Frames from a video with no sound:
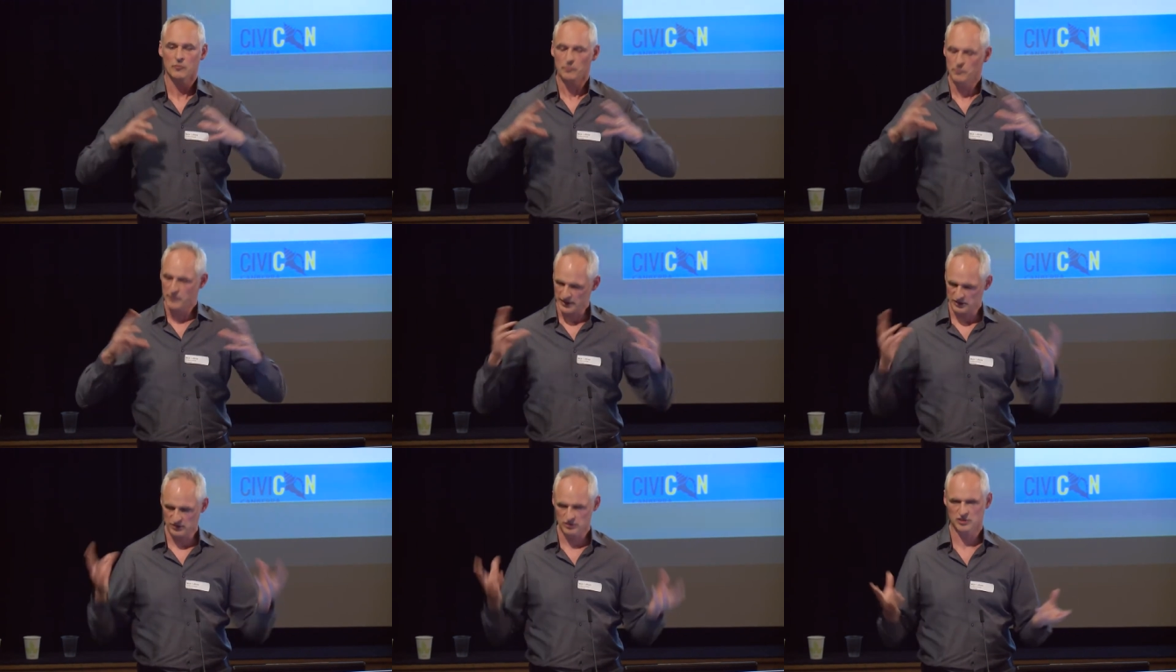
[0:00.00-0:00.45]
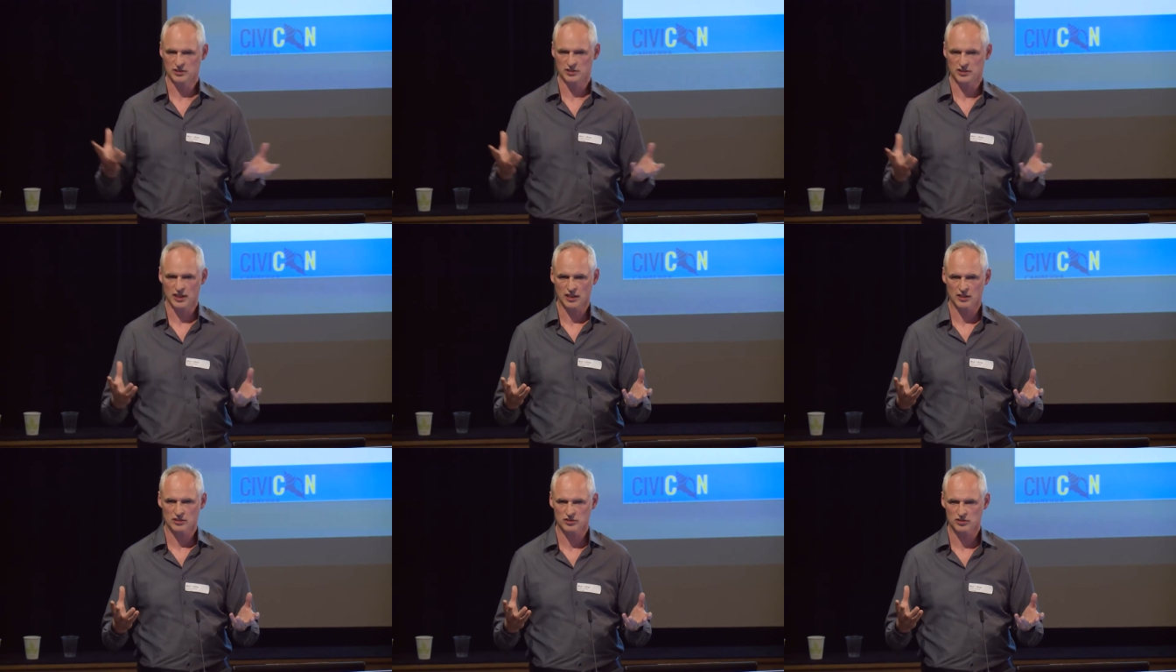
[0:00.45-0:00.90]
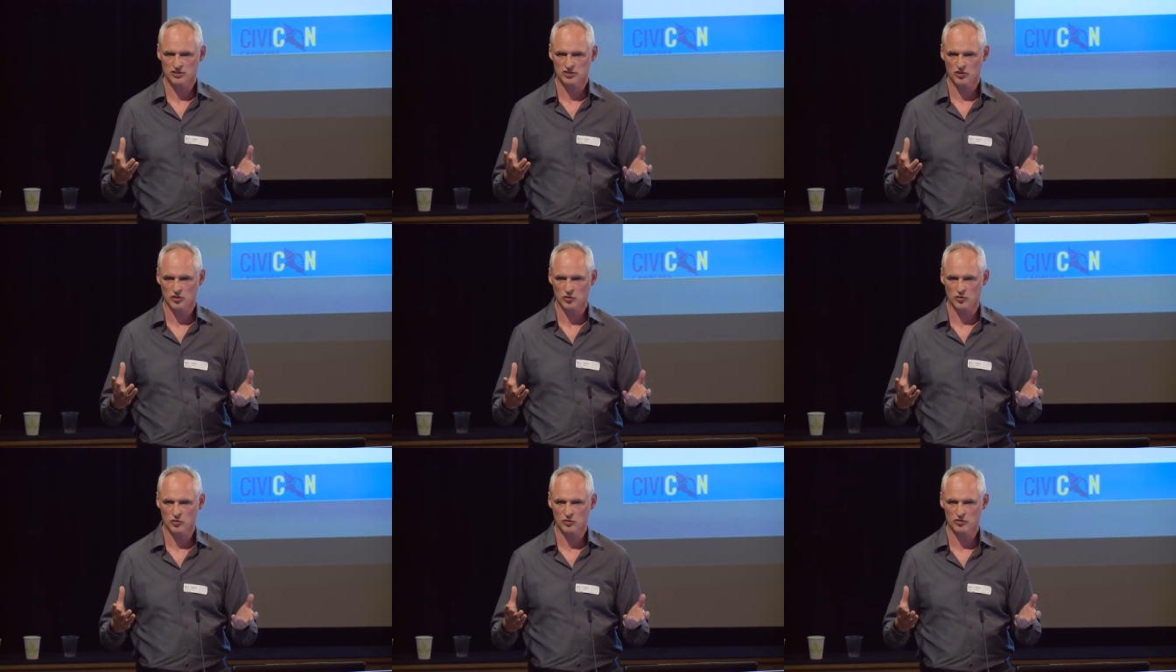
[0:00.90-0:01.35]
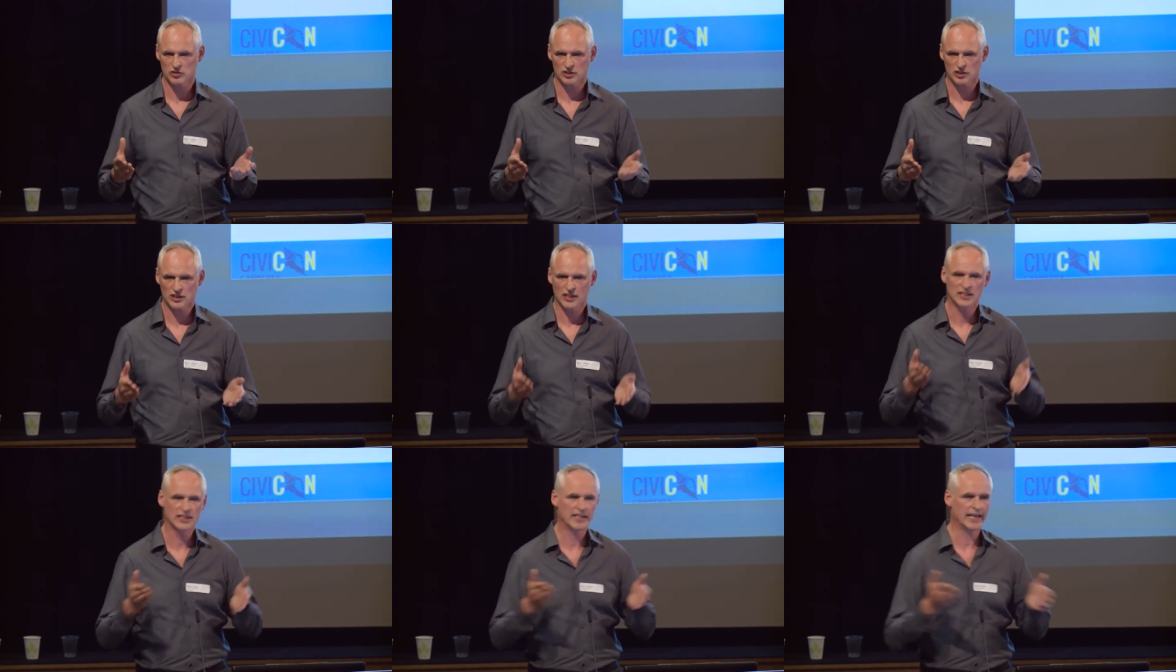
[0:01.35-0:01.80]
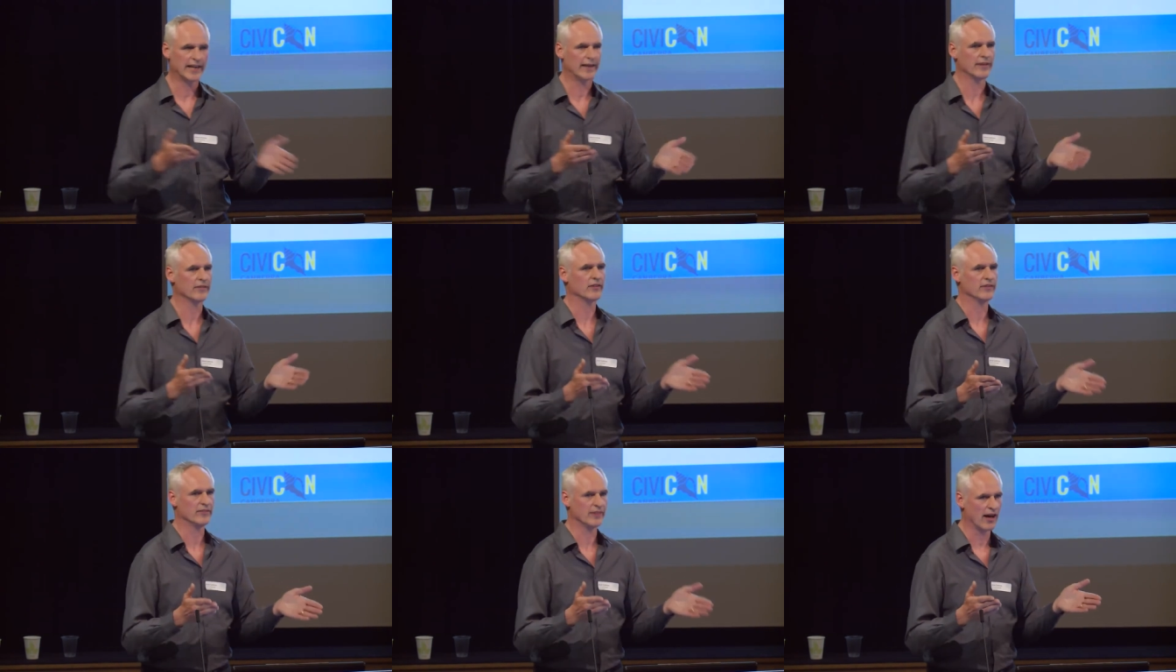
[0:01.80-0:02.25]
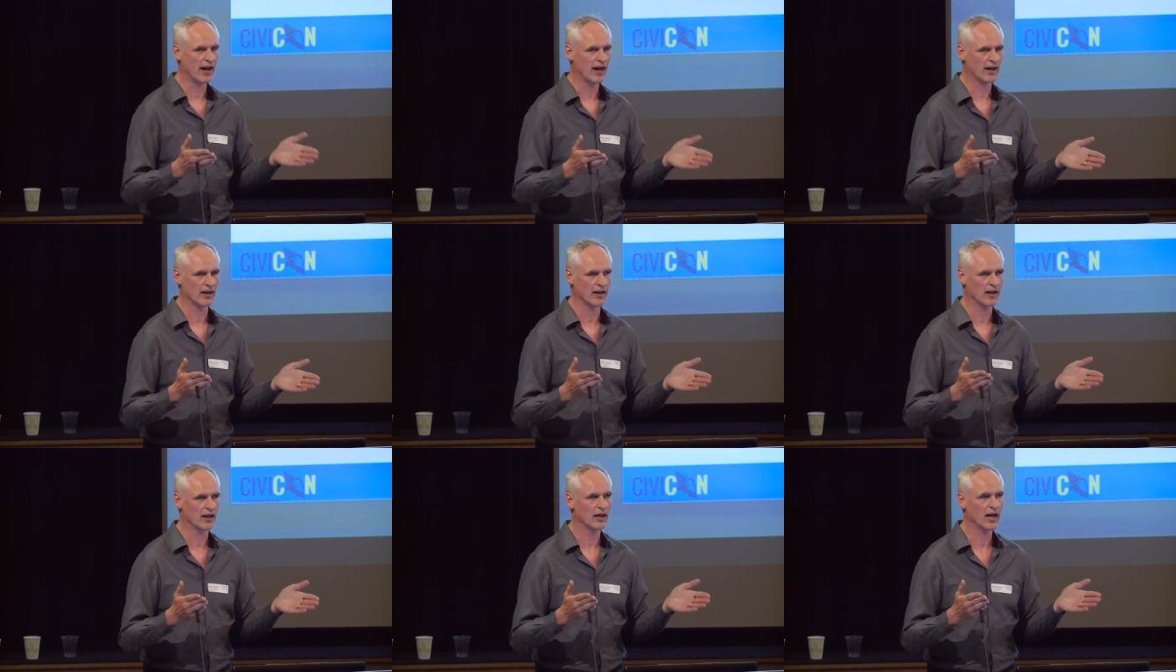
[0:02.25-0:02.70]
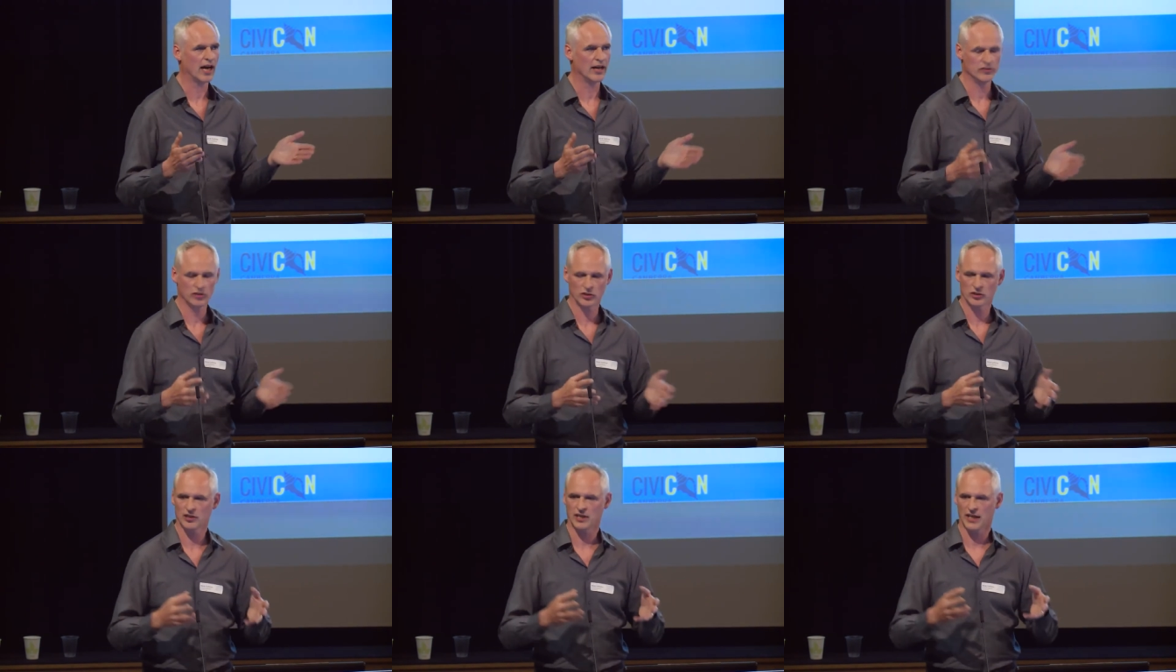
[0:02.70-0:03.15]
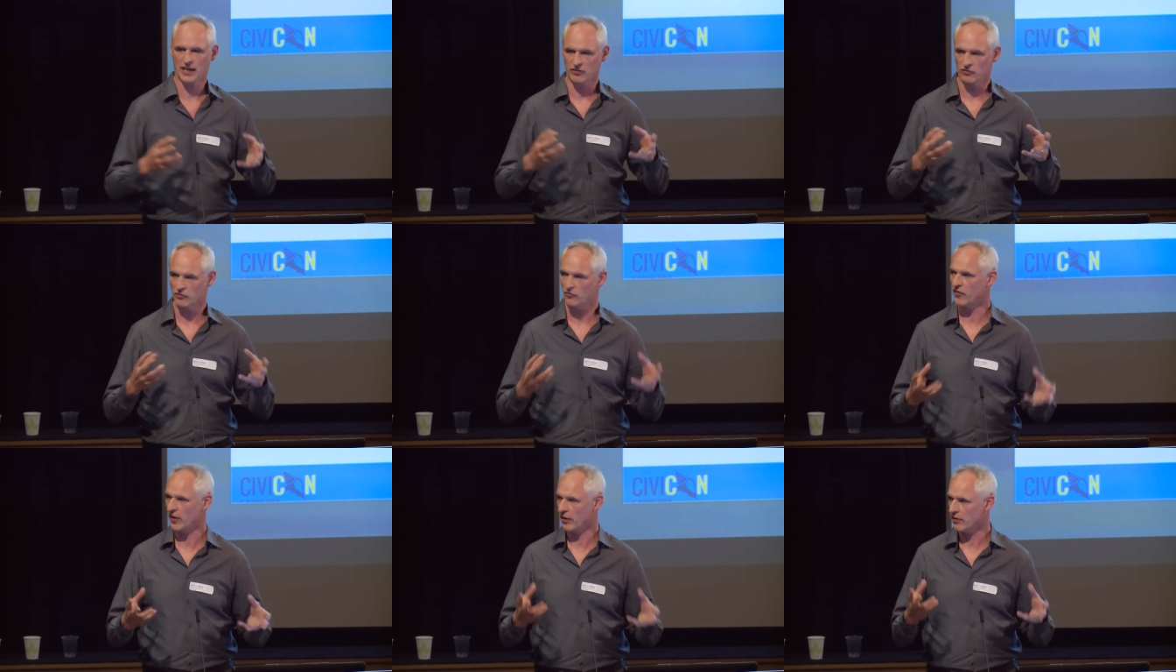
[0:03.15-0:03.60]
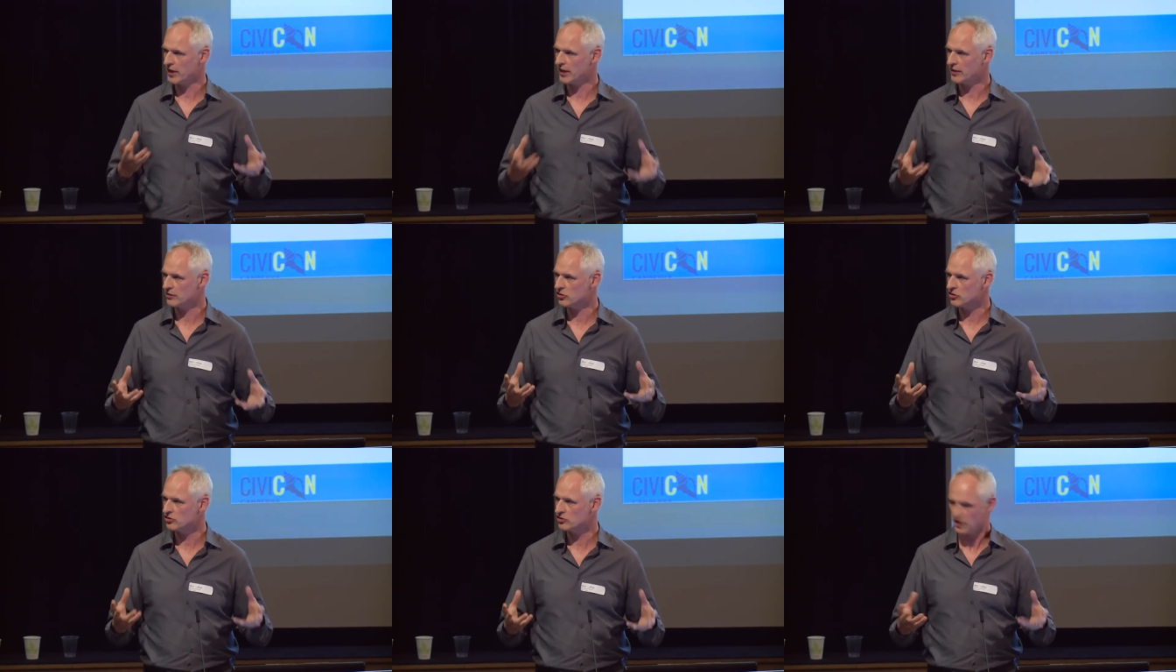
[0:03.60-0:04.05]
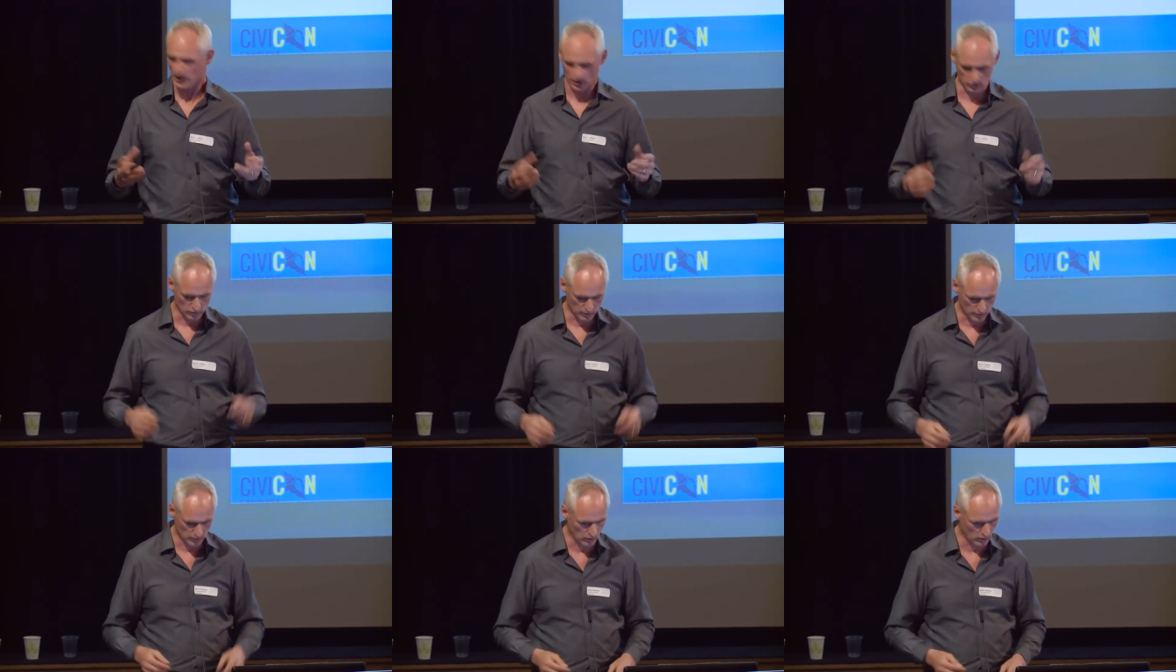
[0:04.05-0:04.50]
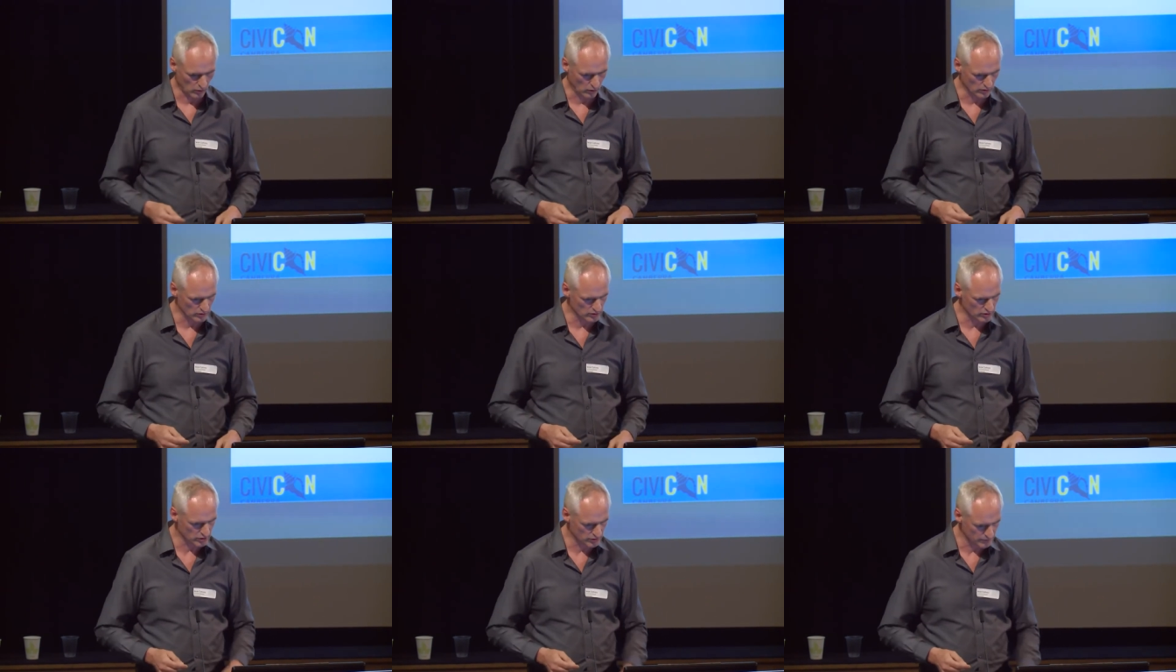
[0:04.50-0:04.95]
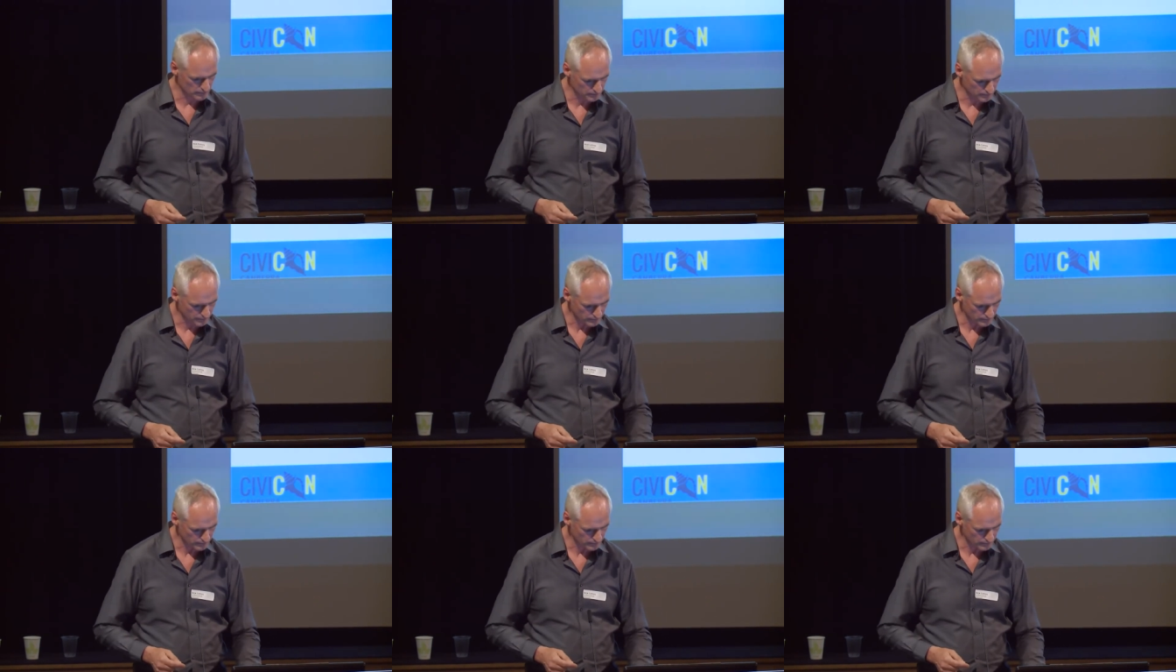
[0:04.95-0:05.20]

business intelligence tools can get at the data and you can get very interesting reports.